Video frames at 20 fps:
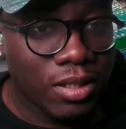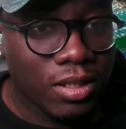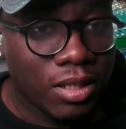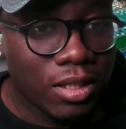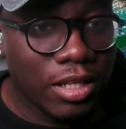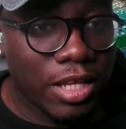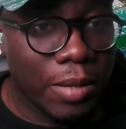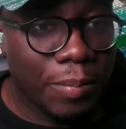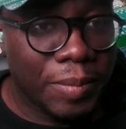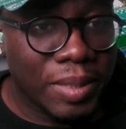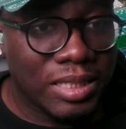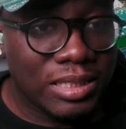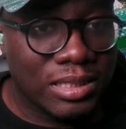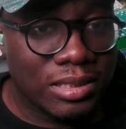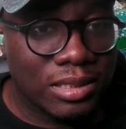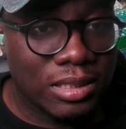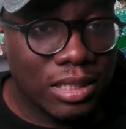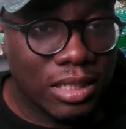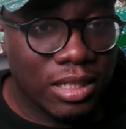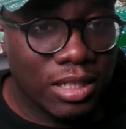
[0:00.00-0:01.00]
Let me
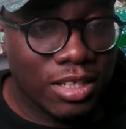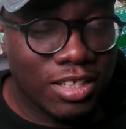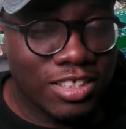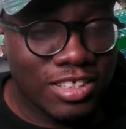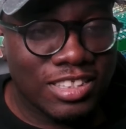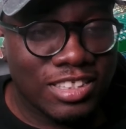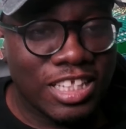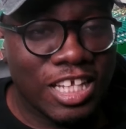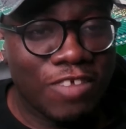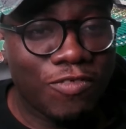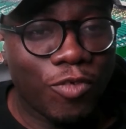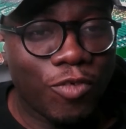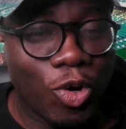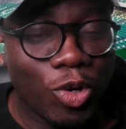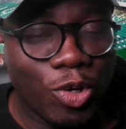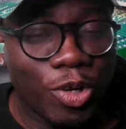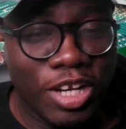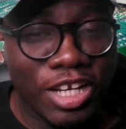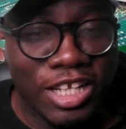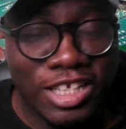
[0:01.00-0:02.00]
see. Steve
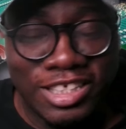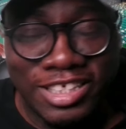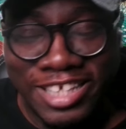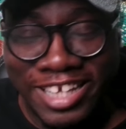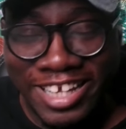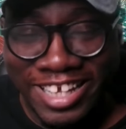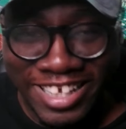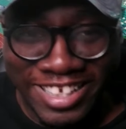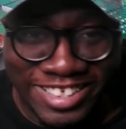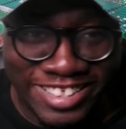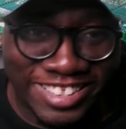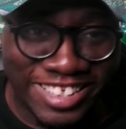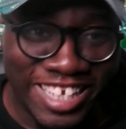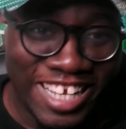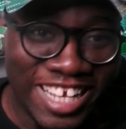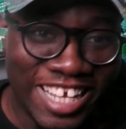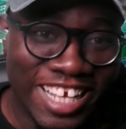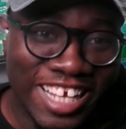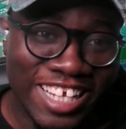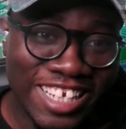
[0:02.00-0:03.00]
Onoli says
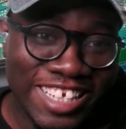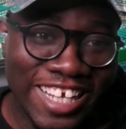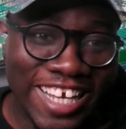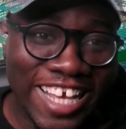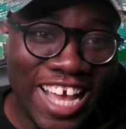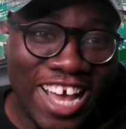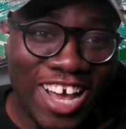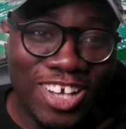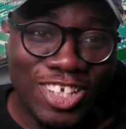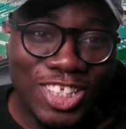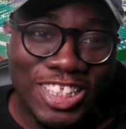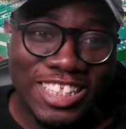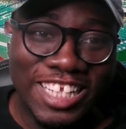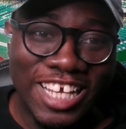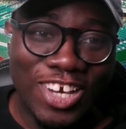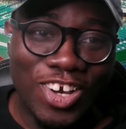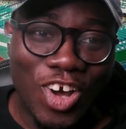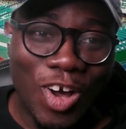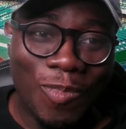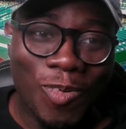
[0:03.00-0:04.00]
the girls
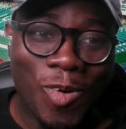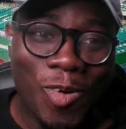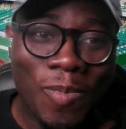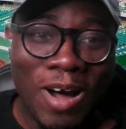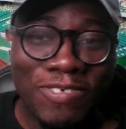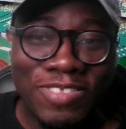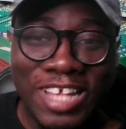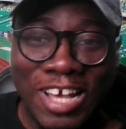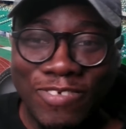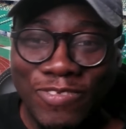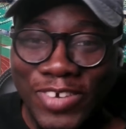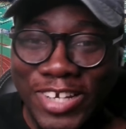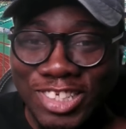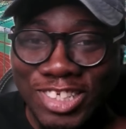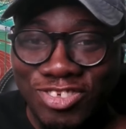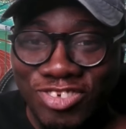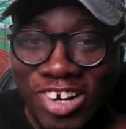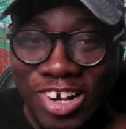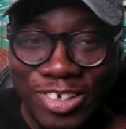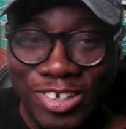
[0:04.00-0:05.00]
they come home after
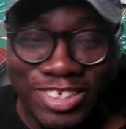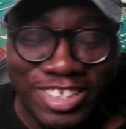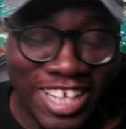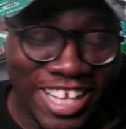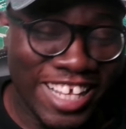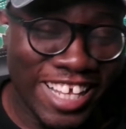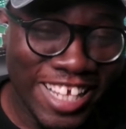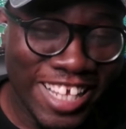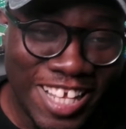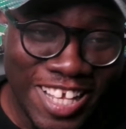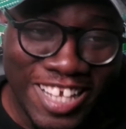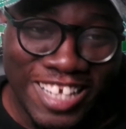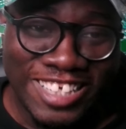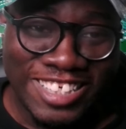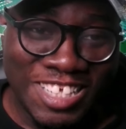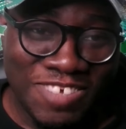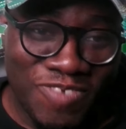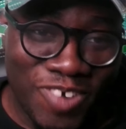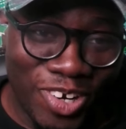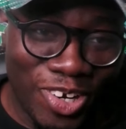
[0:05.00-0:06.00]
first round.
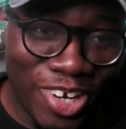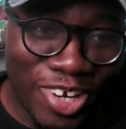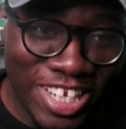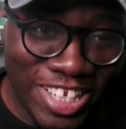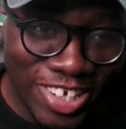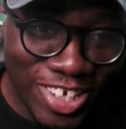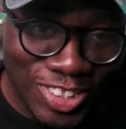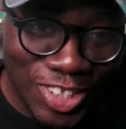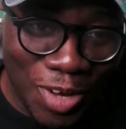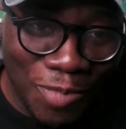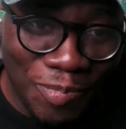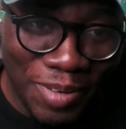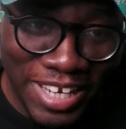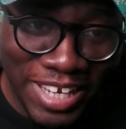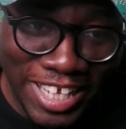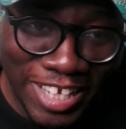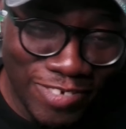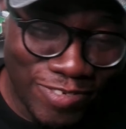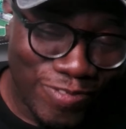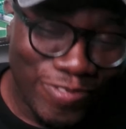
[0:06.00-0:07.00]
Steve Onoli does not
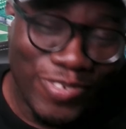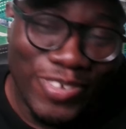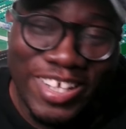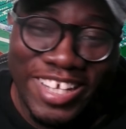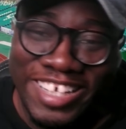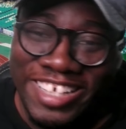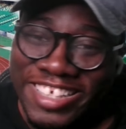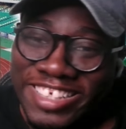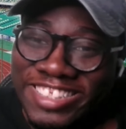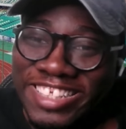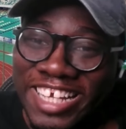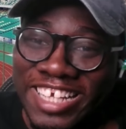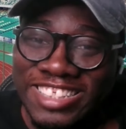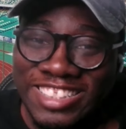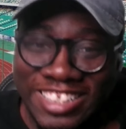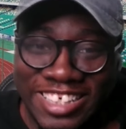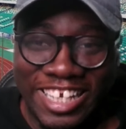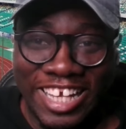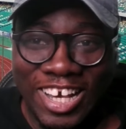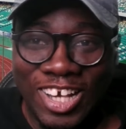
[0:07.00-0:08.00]
believe. He says
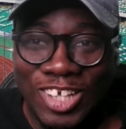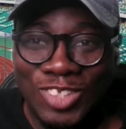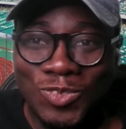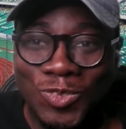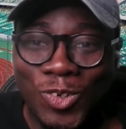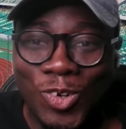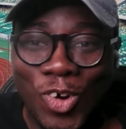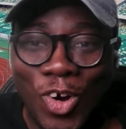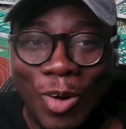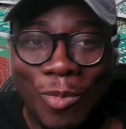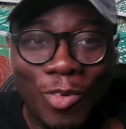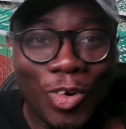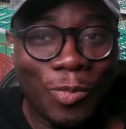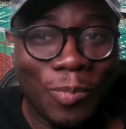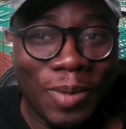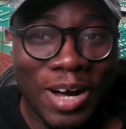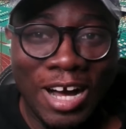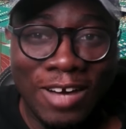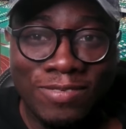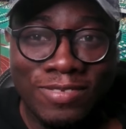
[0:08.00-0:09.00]
the girls will come
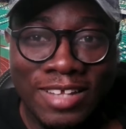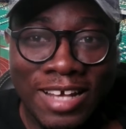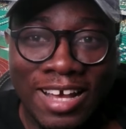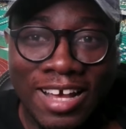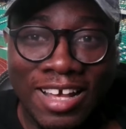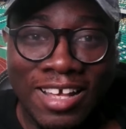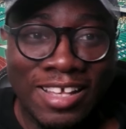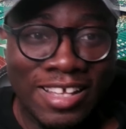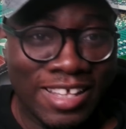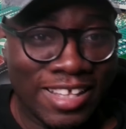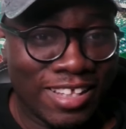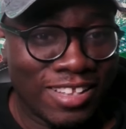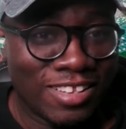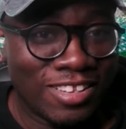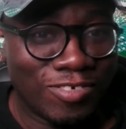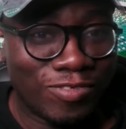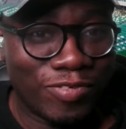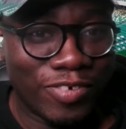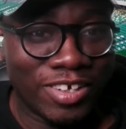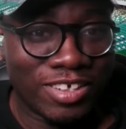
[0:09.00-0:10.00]
home after
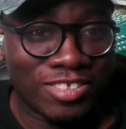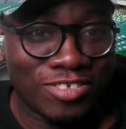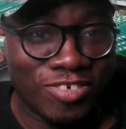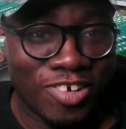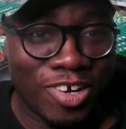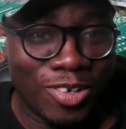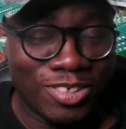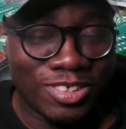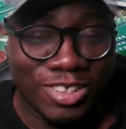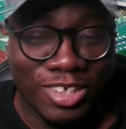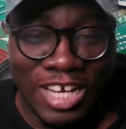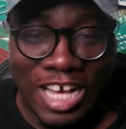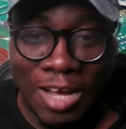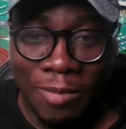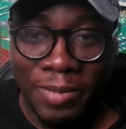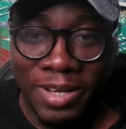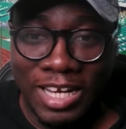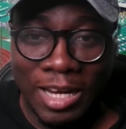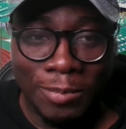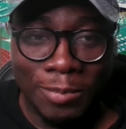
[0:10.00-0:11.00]
the first round. I
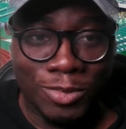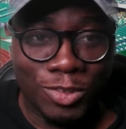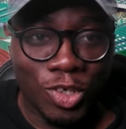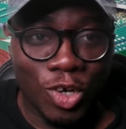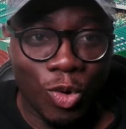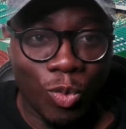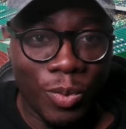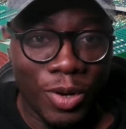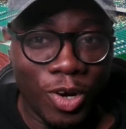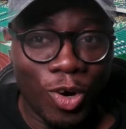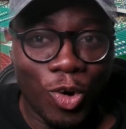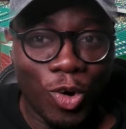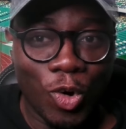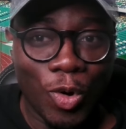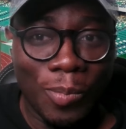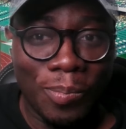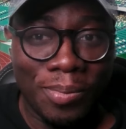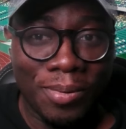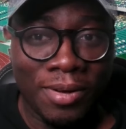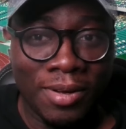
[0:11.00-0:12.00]
mean, I'm sure we all
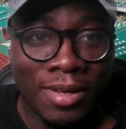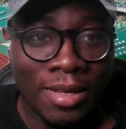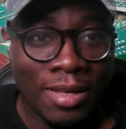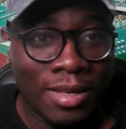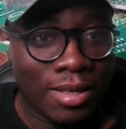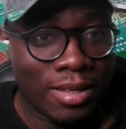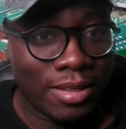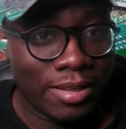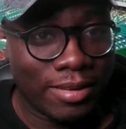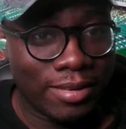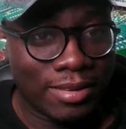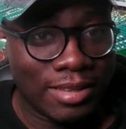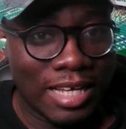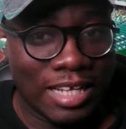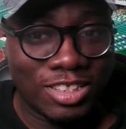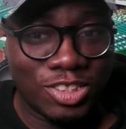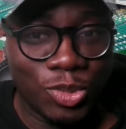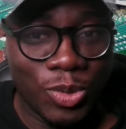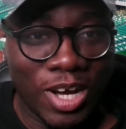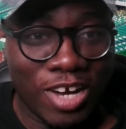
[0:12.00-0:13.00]
hope
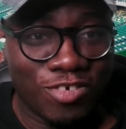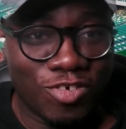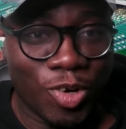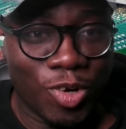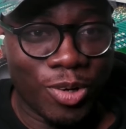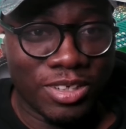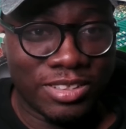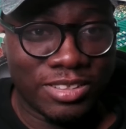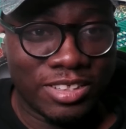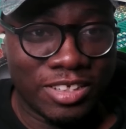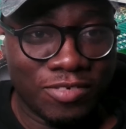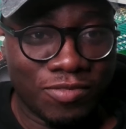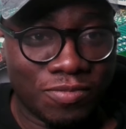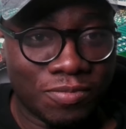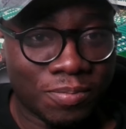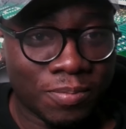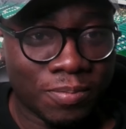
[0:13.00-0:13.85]
that you are wrong, Steve.